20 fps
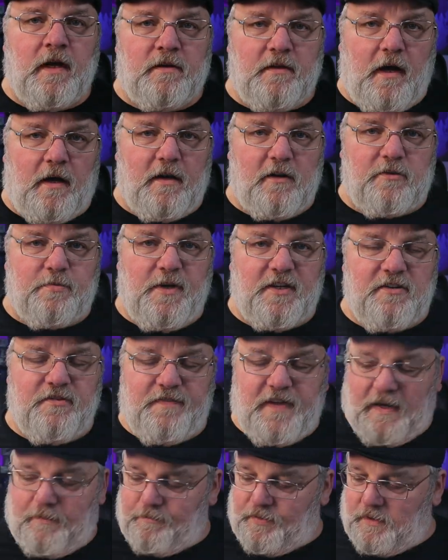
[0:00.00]
Not as much
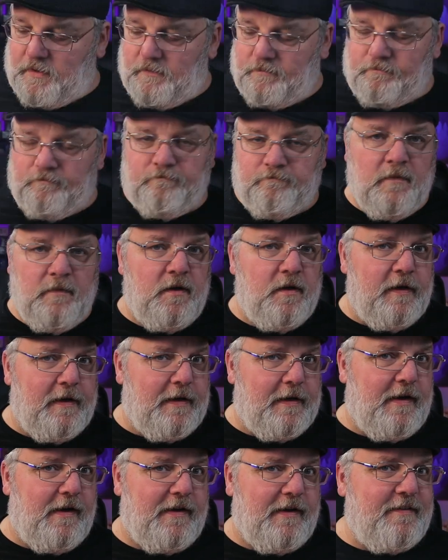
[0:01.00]
vapor,
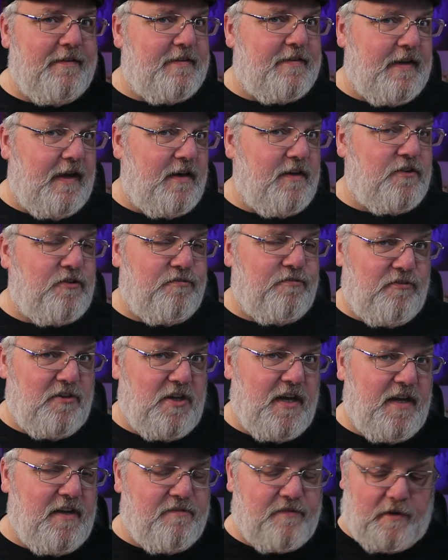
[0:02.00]
nice dense
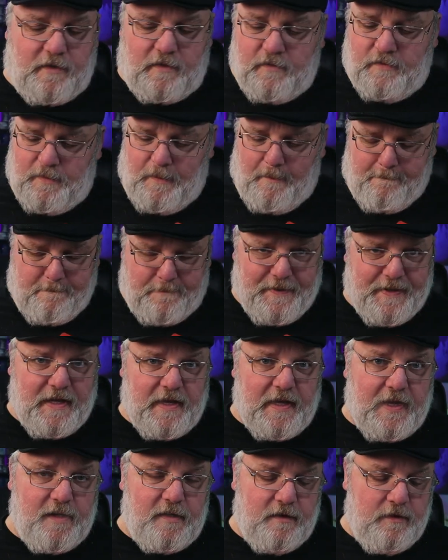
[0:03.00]
flavor,
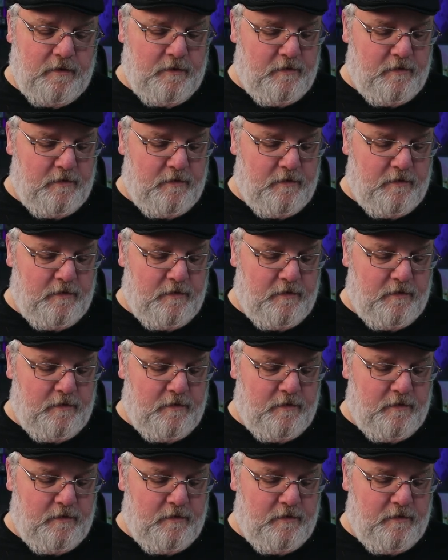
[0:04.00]
but